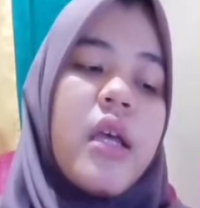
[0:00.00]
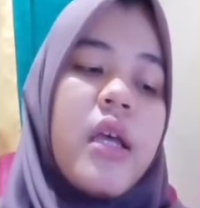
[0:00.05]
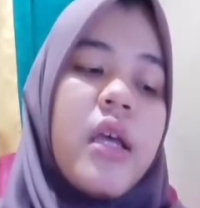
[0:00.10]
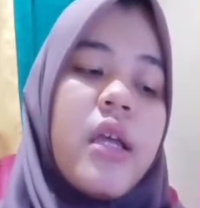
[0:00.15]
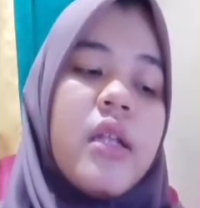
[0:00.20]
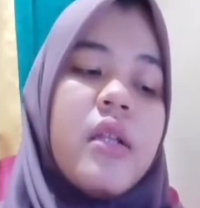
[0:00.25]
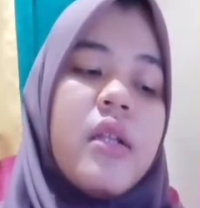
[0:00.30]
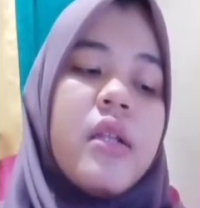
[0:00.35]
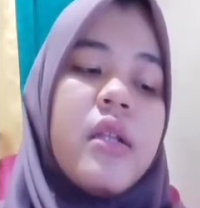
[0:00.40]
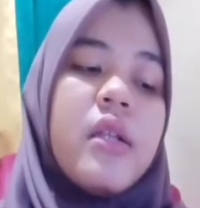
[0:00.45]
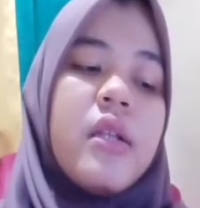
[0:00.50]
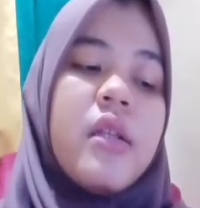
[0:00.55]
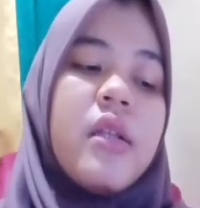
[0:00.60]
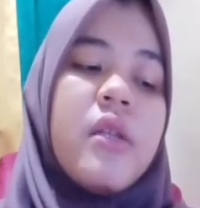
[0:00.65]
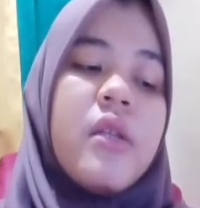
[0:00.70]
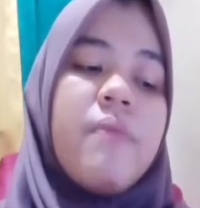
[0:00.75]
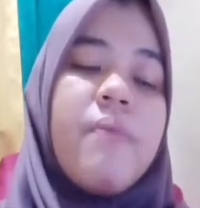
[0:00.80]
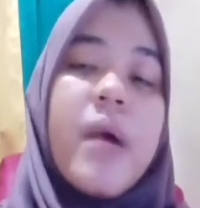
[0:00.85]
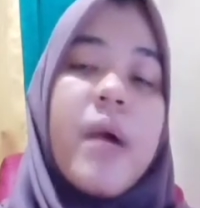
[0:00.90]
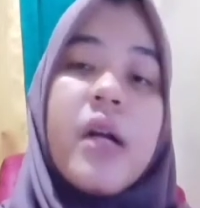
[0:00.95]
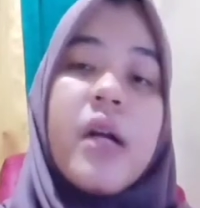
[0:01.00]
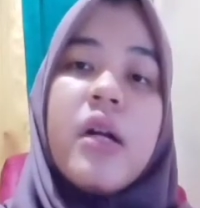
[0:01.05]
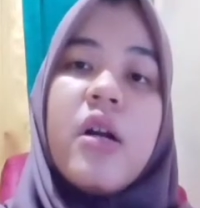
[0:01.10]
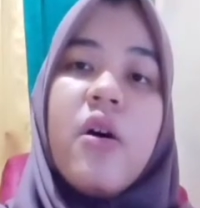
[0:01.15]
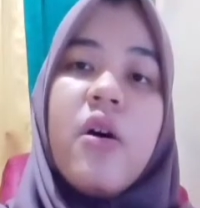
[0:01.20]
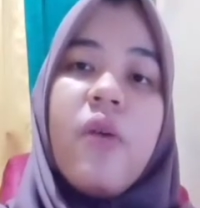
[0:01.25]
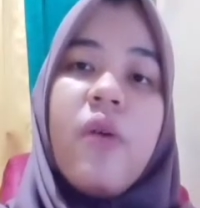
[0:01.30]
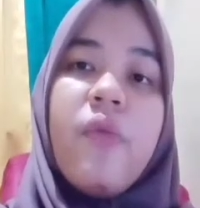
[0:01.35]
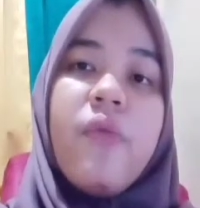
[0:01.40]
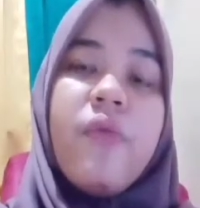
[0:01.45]
in the part
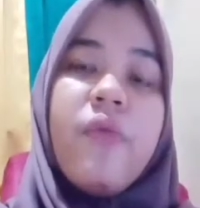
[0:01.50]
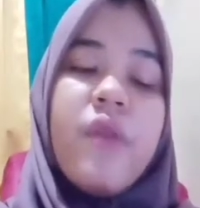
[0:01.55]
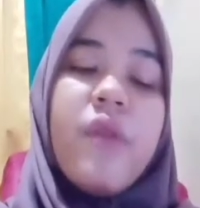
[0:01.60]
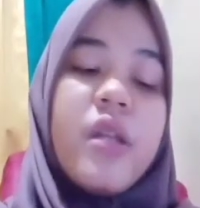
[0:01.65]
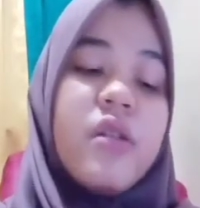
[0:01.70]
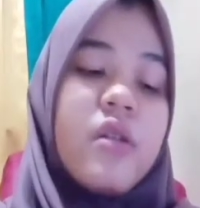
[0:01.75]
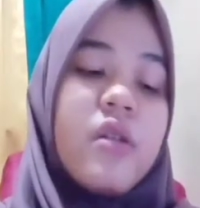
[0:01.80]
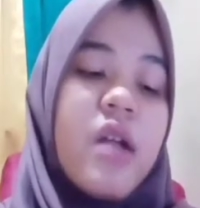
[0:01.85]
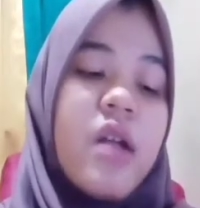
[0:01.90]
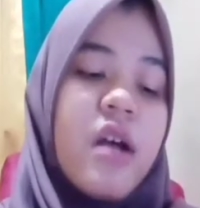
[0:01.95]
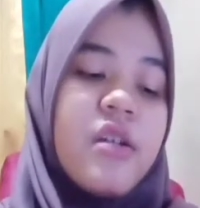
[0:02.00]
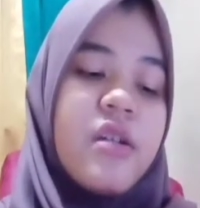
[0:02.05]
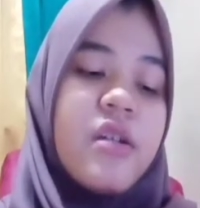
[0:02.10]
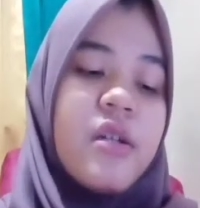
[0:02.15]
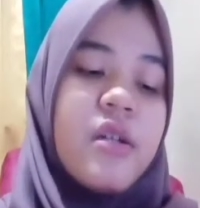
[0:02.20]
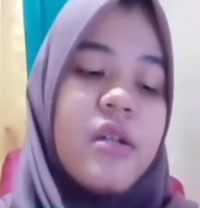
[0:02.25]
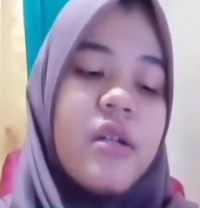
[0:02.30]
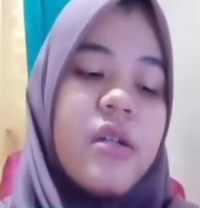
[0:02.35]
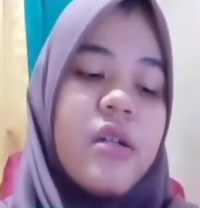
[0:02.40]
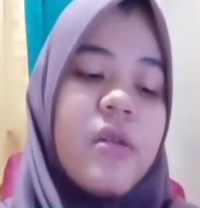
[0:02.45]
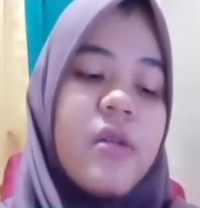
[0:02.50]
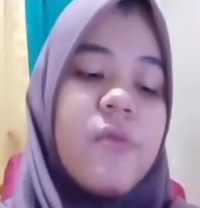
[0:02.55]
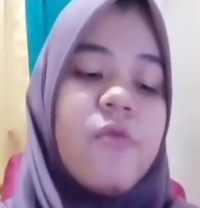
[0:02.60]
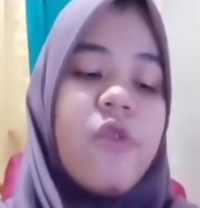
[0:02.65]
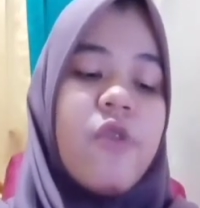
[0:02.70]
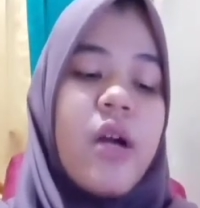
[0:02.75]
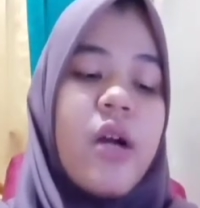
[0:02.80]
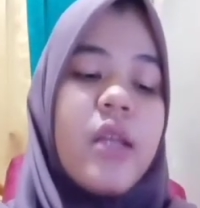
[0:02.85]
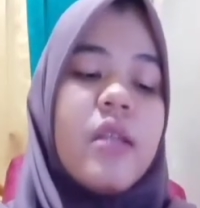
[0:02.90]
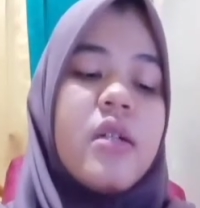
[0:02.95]
of introduction, the
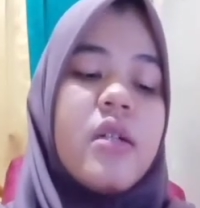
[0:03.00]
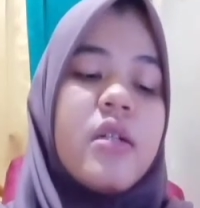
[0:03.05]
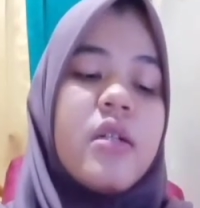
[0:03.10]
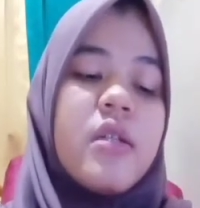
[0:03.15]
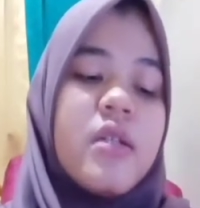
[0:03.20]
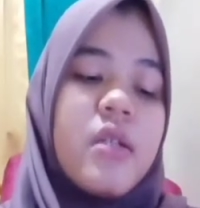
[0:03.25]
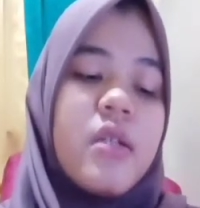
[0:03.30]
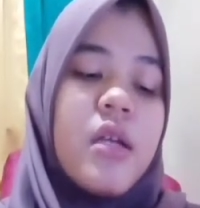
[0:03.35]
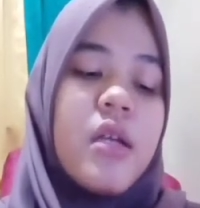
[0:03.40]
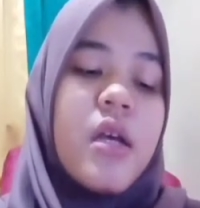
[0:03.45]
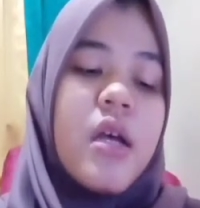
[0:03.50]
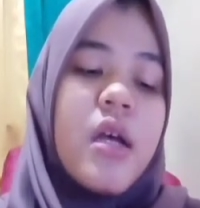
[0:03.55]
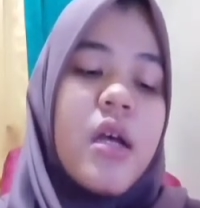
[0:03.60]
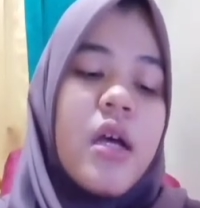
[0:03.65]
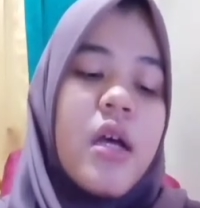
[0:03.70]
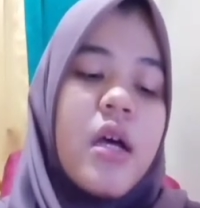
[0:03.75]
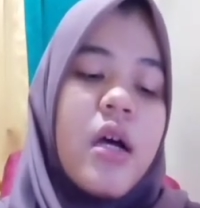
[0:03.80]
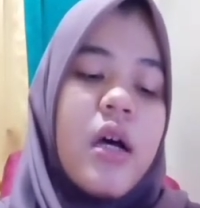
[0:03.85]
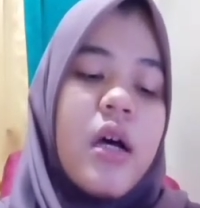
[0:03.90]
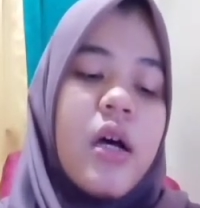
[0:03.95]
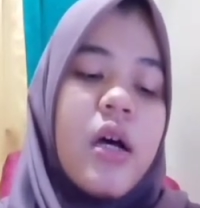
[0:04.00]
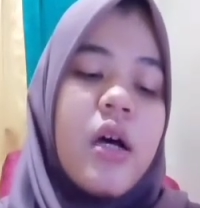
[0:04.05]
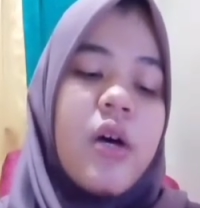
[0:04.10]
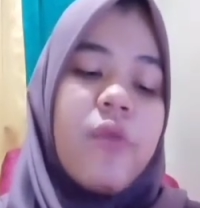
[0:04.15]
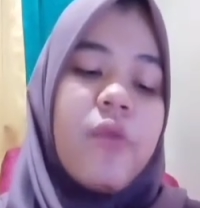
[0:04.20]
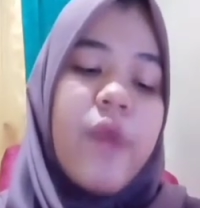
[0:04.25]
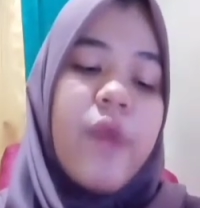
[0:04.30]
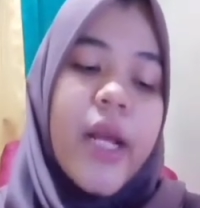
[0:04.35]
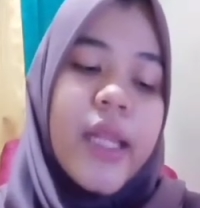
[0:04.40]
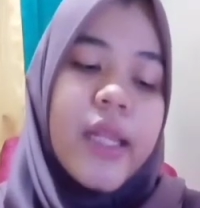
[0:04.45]
writers
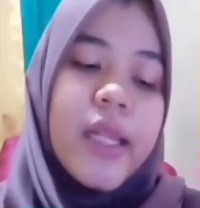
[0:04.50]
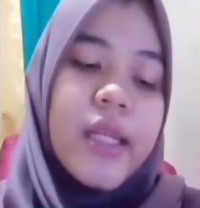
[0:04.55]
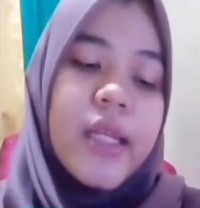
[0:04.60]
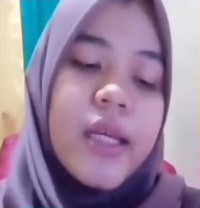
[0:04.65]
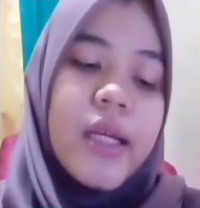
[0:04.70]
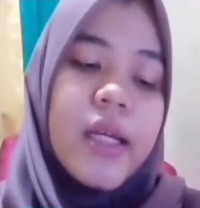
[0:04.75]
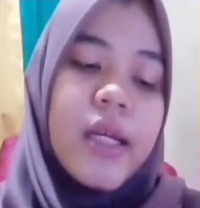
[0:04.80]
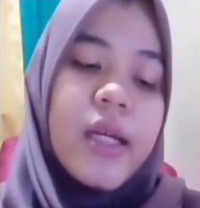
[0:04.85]
write